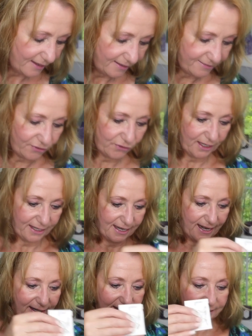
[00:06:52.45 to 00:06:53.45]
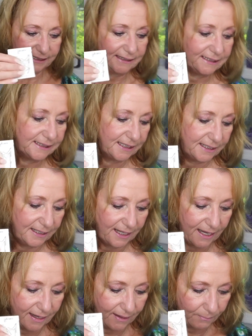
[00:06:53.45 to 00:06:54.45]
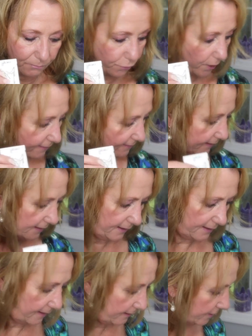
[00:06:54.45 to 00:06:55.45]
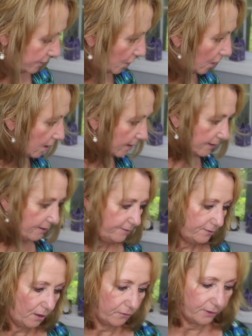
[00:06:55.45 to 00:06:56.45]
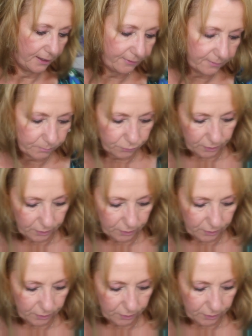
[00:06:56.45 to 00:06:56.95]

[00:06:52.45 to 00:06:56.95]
So you get a necklace, a bracelet, and I thought I saw another